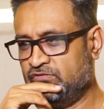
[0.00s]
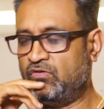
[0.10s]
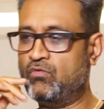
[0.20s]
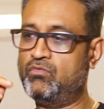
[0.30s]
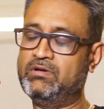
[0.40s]

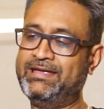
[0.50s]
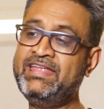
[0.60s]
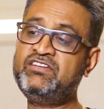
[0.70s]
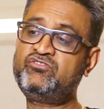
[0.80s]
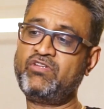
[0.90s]
So
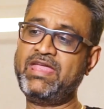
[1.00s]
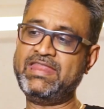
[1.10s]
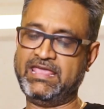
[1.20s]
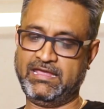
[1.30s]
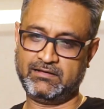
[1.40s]
in
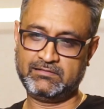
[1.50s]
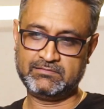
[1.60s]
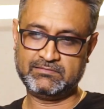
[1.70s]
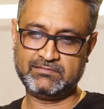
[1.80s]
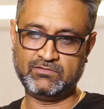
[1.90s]
training,
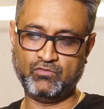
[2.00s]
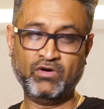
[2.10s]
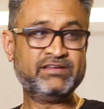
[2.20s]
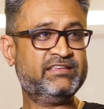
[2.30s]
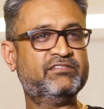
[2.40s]

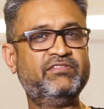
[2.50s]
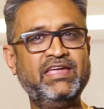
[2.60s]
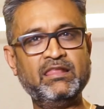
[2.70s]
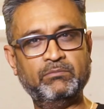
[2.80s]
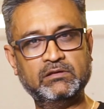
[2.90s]
what is
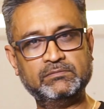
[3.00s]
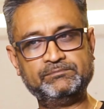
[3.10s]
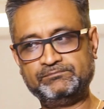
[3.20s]
available?